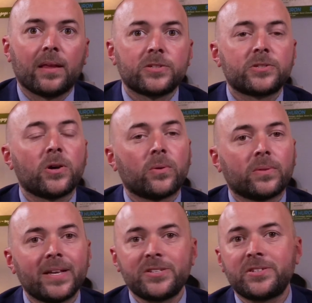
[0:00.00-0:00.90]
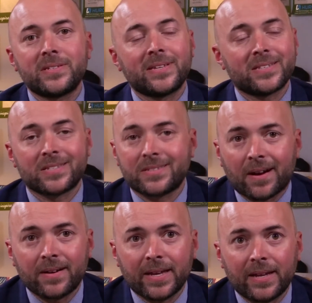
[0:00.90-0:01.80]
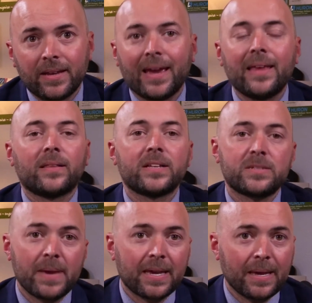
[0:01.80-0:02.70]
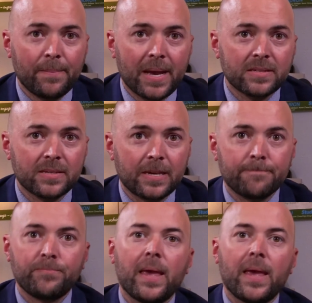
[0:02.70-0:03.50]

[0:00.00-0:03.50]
So let's just get started and let's make it messy.